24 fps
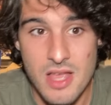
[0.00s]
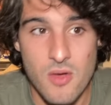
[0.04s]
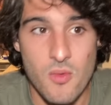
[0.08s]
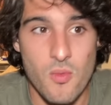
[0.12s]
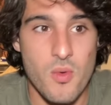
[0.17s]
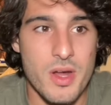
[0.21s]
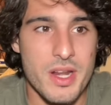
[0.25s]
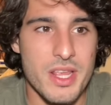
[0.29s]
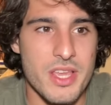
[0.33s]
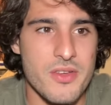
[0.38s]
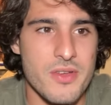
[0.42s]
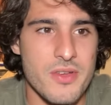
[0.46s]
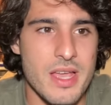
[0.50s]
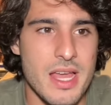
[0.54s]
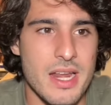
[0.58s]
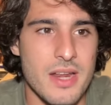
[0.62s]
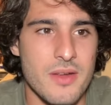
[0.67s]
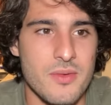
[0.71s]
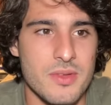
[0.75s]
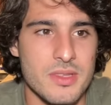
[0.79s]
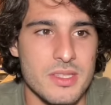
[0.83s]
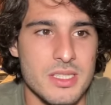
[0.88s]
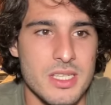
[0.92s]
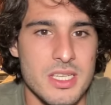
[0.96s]
What are you
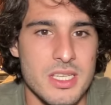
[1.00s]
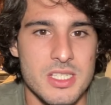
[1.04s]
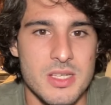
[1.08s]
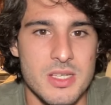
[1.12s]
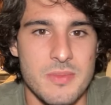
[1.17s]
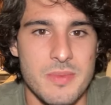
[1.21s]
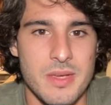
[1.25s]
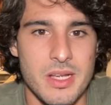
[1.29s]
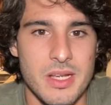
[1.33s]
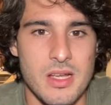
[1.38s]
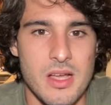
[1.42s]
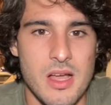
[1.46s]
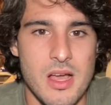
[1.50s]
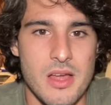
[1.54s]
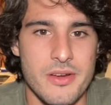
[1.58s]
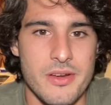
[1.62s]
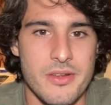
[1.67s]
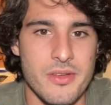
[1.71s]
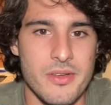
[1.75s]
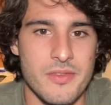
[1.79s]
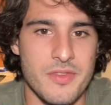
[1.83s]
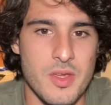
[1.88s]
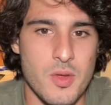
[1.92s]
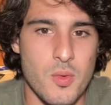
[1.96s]
getting with TJ
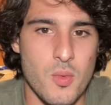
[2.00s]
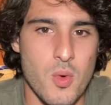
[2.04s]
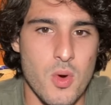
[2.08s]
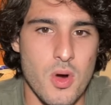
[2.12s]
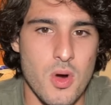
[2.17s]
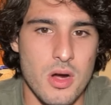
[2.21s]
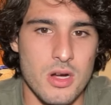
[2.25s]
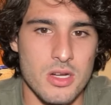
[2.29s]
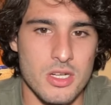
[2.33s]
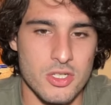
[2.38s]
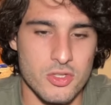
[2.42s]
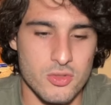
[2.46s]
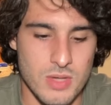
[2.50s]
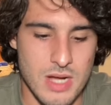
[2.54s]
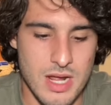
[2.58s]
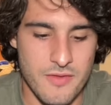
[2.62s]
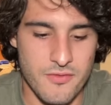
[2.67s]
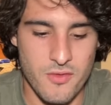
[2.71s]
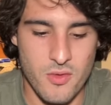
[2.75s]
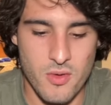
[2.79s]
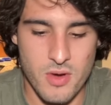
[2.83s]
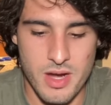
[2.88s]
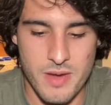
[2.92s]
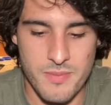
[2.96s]
McConnell? If you were to trade
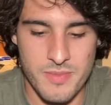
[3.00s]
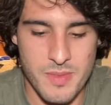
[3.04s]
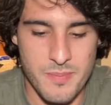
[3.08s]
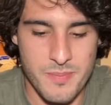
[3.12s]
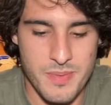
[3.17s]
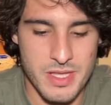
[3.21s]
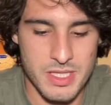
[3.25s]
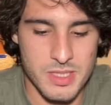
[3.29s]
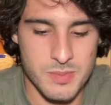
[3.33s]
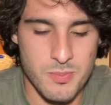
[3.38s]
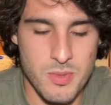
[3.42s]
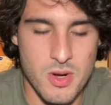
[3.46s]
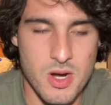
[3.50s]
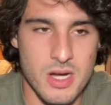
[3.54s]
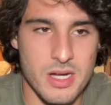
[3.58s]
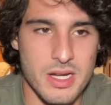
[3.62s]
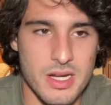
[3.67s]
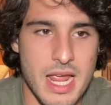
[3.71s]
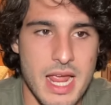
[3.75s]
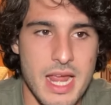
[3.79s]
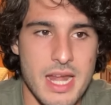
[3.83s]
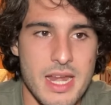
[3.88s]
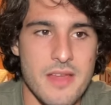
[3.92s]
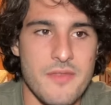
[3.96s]
for him, the Pittsburgh
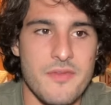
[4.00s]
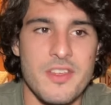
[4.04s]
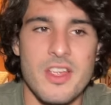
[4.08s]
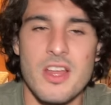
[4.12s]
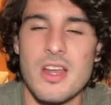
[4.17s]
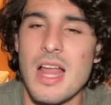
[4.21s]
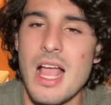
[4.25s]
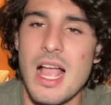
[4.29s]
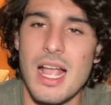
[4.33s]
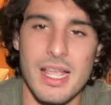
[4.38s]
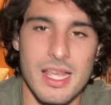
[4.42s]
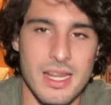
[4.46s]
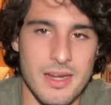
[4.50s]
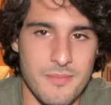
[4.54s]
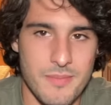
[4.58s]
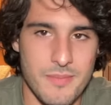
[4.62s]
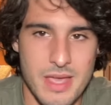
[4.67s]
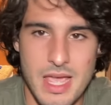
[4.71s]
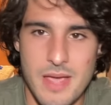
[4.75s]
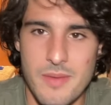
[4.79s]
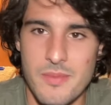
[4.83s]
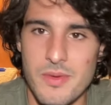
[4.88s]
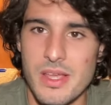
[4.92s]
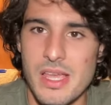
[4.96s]
native, you're not going to
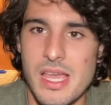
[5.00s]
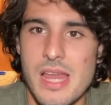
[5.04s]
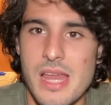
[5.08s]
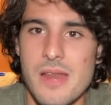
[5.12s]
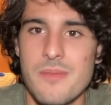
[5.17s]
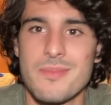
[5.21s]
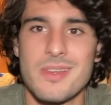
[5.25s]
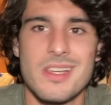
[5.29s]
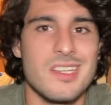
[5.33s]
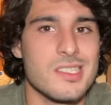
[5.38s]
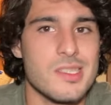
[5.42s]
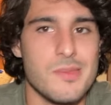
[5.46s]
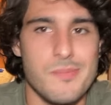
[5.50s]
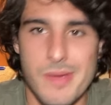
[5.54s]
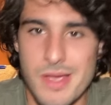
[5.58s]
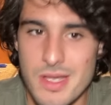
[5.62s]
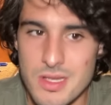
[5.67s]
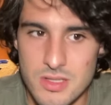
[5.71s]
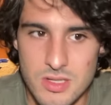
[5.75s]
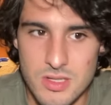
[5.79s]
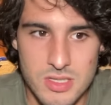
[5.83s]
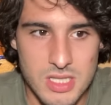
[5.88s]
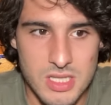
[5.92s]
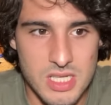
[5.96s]
be able to get him because the
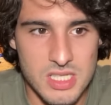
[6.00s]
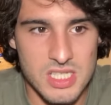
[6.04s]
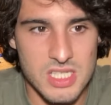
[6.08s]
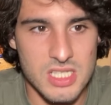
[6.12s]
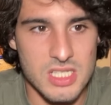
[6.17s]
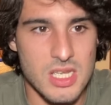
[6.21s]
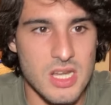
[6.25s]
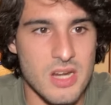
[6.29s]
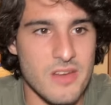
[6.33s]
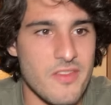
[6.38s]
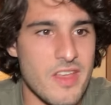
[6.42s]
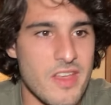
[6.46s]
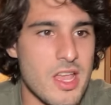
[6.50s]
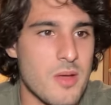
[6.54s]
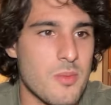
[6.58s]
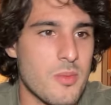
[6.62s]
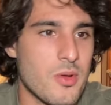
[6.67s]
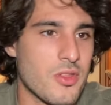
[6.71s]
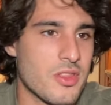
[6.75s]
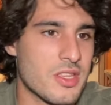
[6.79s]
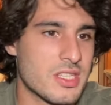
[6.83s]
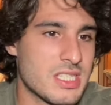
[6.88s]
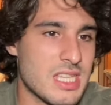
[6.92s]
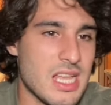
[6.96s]
Pacers says he's
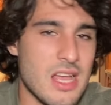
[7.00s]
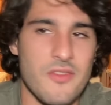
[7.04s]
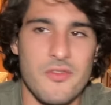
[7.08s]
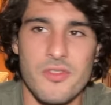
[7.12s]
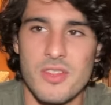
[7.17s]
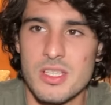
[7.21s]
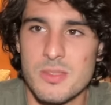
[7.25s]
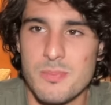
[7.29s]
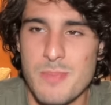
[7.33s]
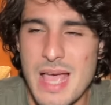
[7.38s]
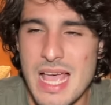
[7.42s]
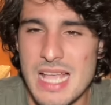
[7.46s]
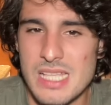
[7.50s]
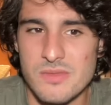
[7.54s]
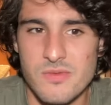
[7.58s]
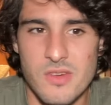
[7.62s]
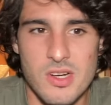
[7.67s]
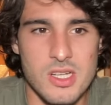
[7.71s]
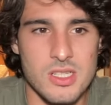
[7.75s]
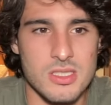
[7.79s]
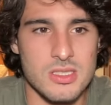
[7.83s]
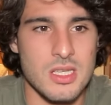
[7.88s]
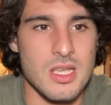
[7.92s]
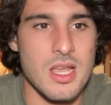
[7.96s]
unavailable. The selfless pass
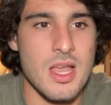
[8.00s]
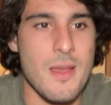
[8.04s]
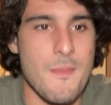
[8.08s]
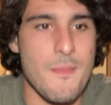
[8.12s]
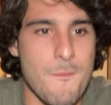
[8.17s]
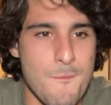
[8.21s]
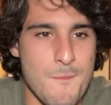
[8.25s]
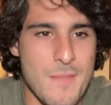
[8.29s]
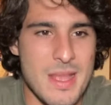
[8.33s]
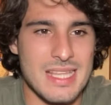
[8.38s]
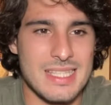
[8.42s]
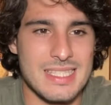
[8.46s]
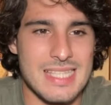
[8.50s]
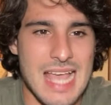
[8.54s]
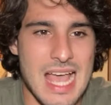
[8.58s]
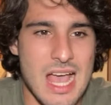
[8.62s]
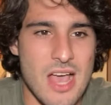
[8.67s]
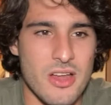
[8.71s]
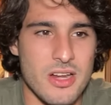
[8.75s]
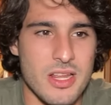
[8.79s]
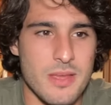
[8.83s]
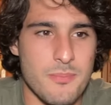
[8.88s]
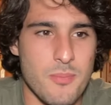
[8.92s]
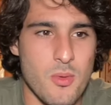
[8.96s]
first
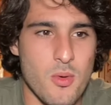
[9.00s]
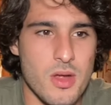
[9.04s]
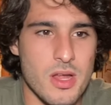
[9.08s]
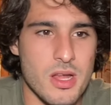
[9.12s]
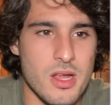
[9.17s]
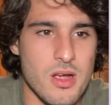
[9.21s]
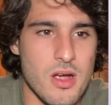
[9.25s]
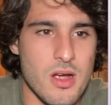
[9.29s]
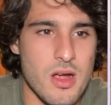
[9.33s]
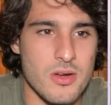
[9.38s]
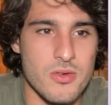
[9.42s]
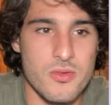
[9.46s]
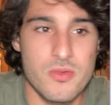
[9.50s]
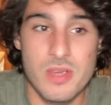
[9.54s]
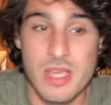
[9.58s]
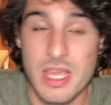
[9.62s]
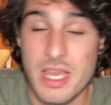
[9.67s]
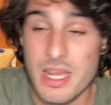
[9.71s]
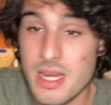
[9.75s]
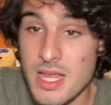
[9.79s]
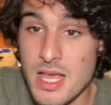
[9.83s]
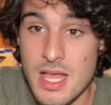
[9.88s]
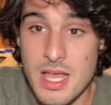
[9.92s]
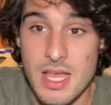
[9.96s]
mentality point guard who
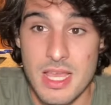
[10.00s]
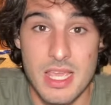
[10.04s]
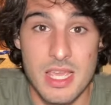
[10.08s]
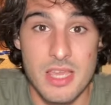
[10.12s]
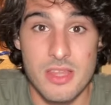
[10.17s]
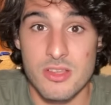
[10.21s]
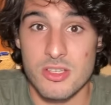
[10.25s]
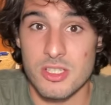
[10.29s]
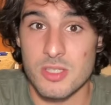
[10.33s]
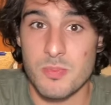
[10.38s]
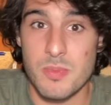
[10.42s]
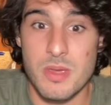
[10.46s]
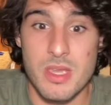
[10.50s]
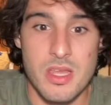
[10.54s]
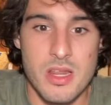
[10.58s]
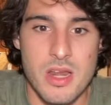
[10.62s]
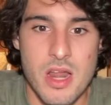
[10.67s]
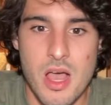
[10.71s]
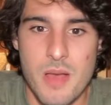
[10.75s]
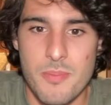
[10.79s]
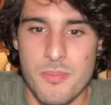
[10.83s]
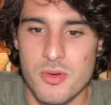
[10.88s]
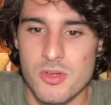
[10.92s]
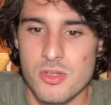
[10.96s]
can either speed
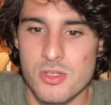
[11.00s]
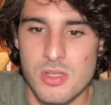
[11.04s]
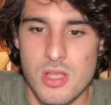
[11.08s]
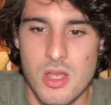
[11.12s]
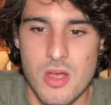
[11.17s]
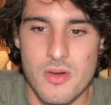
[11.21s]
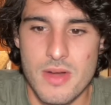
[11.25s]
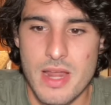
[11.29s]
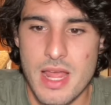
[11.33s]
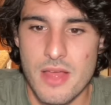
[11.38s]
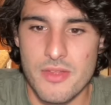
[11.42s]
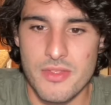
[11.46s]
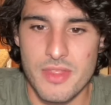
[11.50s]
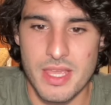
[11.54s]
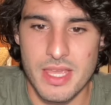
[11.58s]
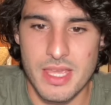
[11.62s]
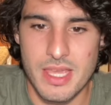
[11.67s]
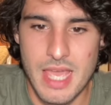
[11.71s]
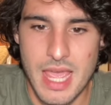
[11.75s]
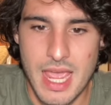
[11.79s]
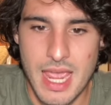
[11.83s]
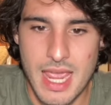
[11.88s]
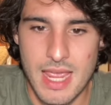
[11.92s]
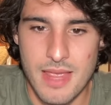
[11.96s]
up or slow down the
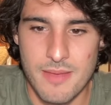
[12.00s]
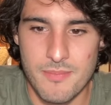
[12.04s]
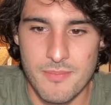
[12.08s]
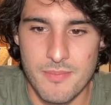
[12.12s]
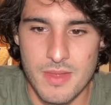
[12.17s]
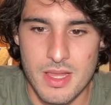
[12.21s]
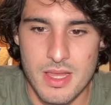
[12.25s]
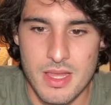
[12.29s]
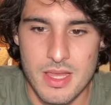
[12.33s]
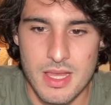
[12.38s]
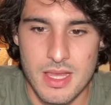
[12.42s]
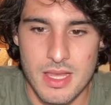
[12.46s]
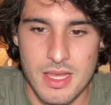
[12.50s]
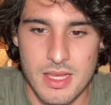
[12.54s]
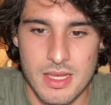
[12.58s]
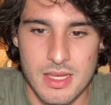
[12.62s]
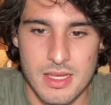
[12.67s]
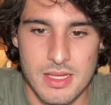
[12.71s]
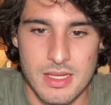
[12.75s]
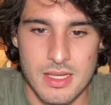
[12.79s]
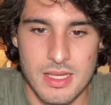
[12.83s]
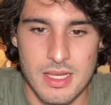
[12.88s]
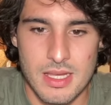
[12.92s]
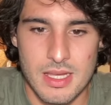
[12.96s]
game
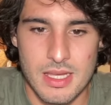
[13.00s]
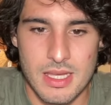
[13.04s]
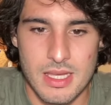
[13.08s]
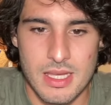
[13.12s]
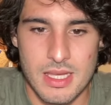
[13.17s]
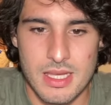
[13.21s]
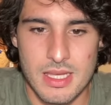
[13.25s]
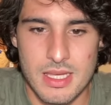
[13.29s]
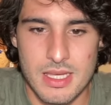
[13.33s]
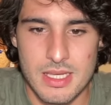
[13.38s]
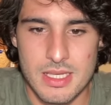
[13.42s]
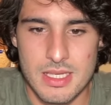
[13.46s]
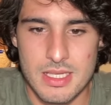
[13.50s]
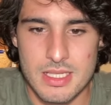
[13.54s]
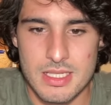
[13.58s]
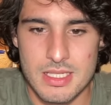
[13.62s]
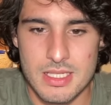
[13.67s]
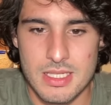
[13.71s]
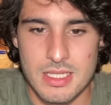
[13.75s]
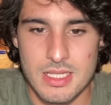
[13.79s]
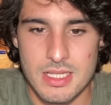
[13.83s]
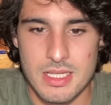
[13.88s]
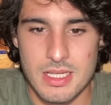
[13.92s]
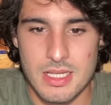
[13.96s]

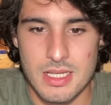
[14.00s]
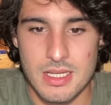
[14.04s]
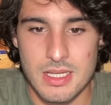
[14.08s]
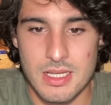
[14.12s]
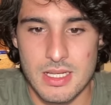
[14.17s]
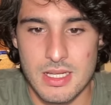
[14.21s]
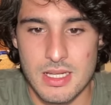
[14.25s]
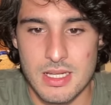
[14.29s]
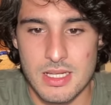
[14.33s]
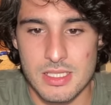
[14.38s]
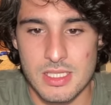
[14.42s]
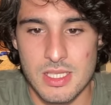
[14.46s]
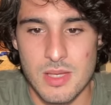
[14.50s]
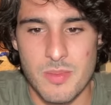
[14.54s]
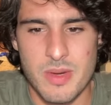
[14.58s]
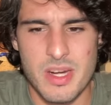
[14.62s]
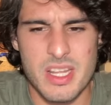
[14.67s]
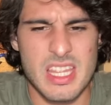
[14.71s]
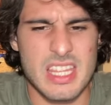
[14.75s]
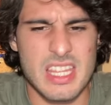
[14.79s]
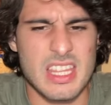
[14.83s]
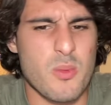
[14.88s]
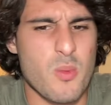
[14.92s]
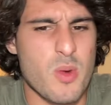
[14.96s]
is
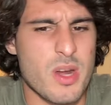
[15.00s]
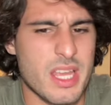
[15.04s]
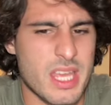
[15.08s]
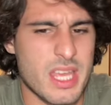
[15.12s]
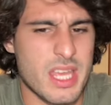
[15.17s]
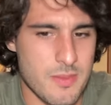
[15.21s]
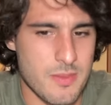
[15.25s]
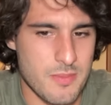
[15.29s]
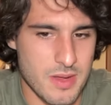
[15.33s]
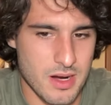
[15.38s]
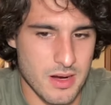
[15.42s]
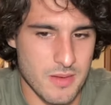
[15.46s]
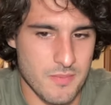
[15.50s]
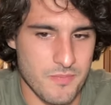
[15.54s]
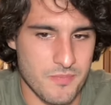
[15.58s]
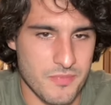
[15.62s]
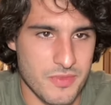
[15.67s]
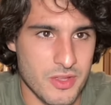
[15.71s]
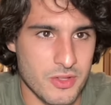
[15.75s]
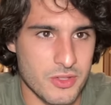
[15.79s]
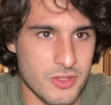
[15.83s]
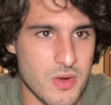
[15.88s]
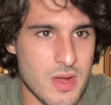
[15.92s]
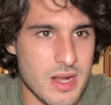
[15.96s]
somebody that they want to keep here.
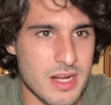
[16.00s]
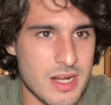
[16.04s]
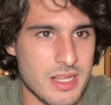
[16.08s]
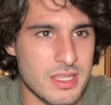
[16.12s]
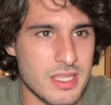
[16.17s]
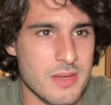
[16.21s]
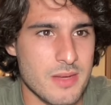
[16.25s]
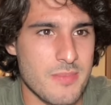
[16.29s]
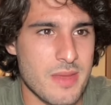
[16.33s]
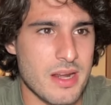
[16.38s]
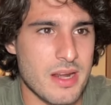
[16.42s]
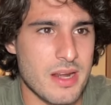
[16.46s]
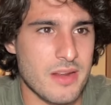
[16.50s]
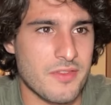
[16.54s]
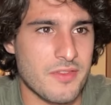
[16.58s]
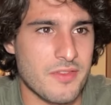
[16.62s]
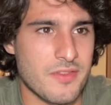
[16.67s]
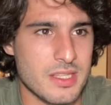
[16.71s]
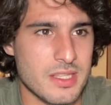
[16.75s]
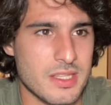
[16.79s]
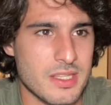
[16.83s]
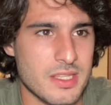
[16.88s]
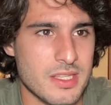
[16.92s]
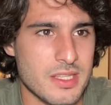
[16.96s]
They'll do anything to benefit
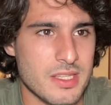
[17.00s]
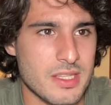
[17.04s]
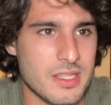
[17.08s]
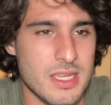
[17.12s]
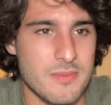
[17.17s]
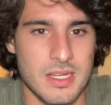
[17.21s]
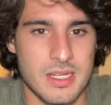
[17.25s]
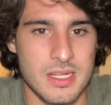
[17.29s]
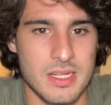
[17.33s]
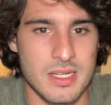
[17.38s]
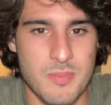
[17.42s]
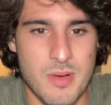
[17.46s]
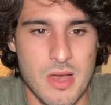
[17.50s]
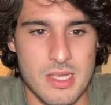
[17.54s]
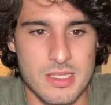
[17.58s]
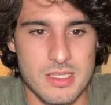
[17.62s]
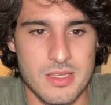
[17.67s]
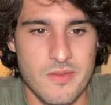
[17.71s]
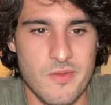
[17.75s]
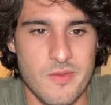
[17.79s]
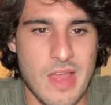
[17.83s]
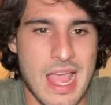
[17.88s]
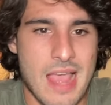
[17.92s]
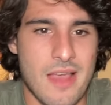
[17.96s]
the team, and he's a
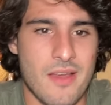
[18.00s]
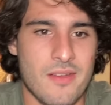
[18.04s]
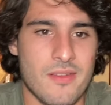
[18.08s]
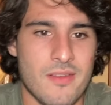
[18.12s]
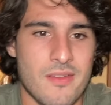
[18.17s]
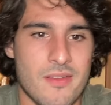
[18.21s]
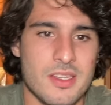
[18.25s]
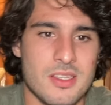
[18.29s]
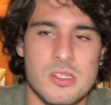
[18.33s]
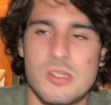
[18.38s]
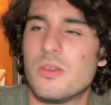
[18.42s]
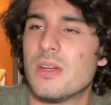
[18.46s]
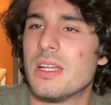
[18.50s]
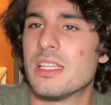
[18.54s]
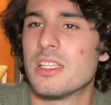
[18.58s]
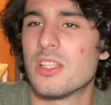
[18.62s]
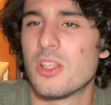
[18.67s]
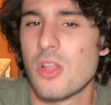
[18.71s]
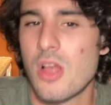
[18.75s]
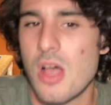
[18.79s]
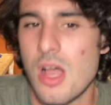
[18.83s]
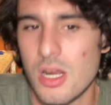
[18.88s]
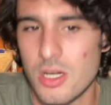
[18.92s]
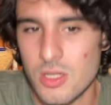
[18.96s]
positive attitude in the
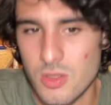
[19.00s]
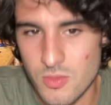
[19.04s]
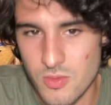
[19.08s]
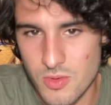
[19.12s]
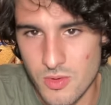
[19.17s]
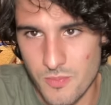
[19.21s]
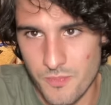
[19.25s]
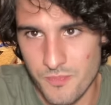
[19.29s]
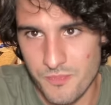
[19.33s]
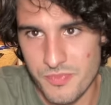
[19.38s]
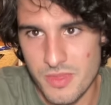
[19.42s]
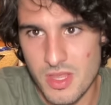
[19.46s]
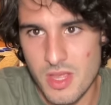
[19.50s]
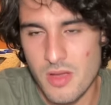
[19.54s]
locker room.